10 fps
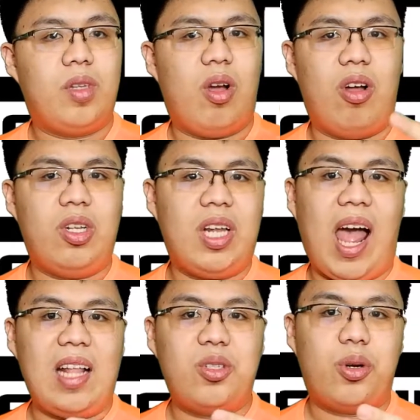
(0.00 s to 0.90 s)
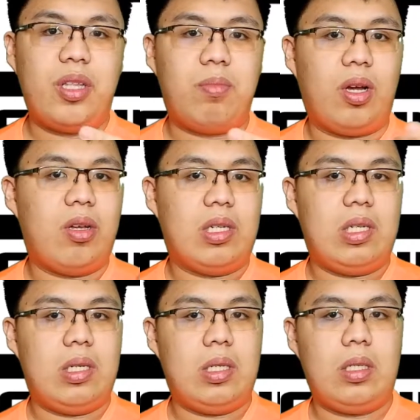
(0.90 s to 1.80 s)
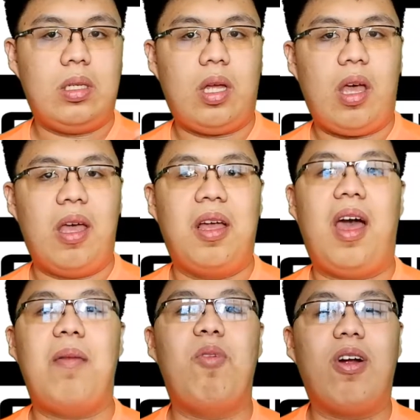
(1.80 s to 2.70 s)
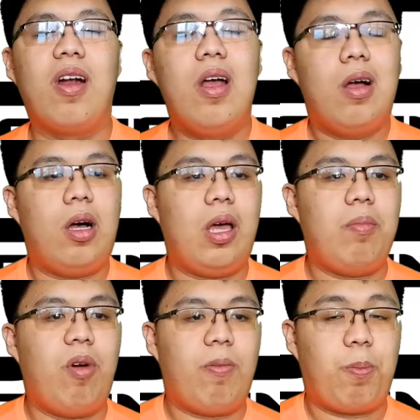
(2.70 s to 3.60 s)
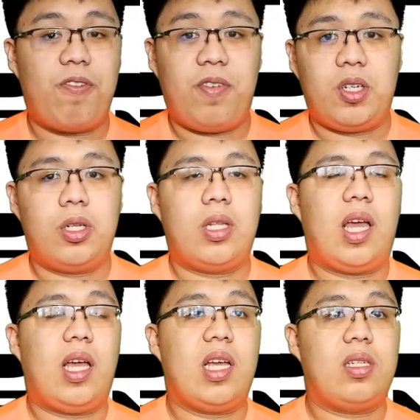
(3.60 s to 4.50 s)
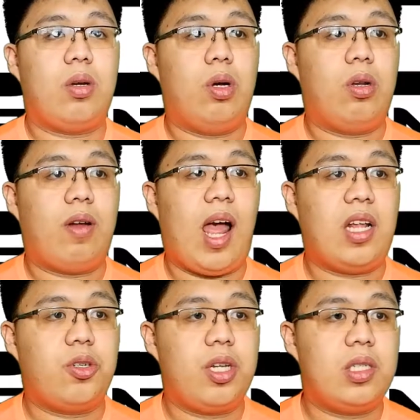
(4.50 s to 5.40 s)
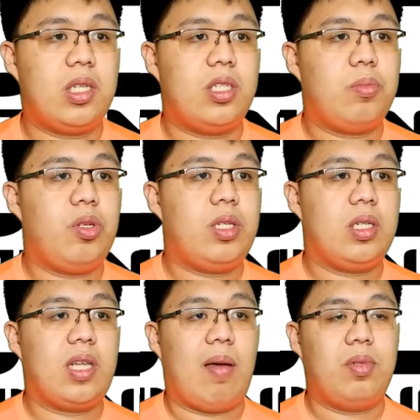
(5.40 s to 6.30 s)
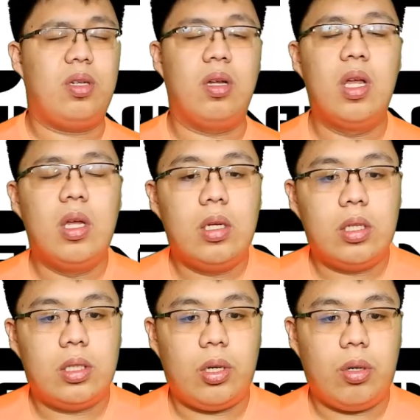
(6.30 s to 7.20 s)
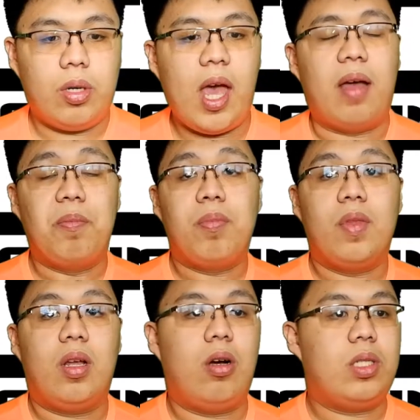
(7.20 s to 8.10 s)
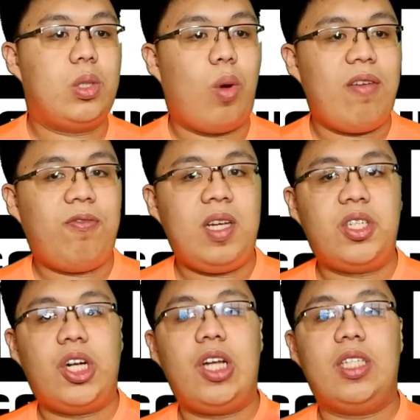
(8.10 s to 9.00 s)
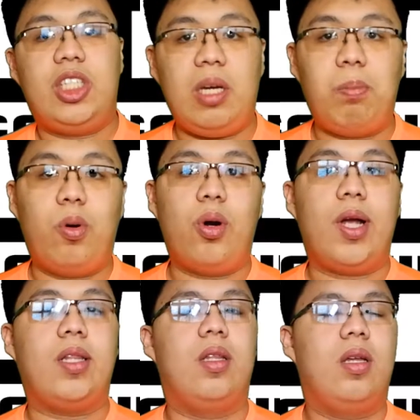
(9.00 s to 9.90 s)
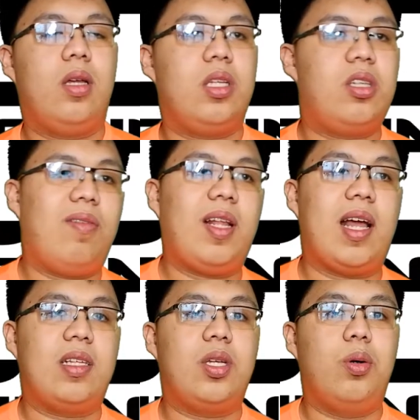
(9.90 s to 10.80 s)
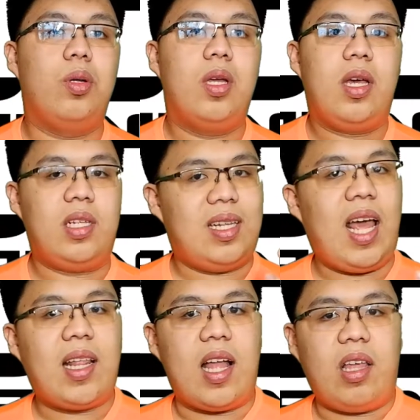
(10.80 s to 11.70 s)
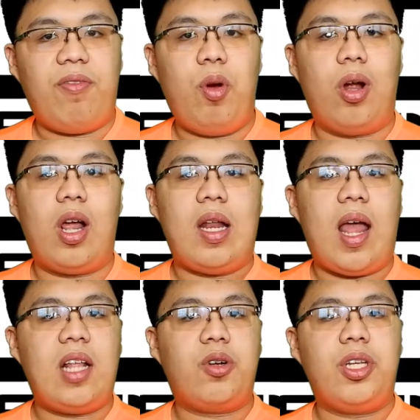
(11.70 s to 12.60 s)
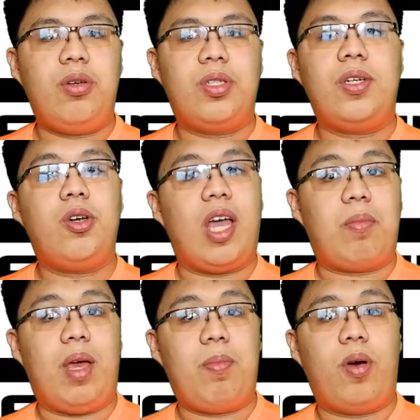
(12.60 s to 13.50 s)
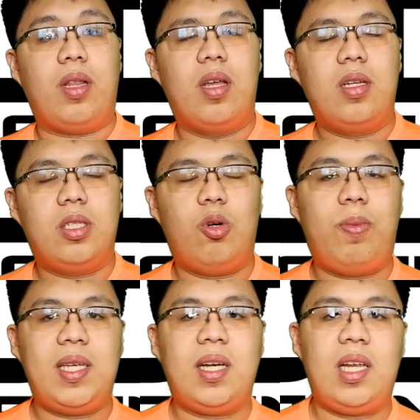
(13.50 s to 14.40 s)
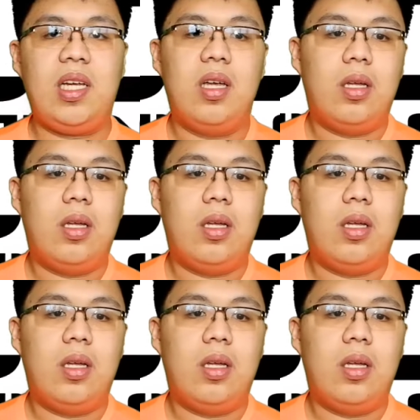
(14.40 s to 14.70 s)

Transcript: on Android, because I'm more proficient, I guess, on Android since I'm using Samsung. So yeah, swipe feature, Gboard, and stuff like that. So it's like that. If you are an Android user, you get my point. So basically,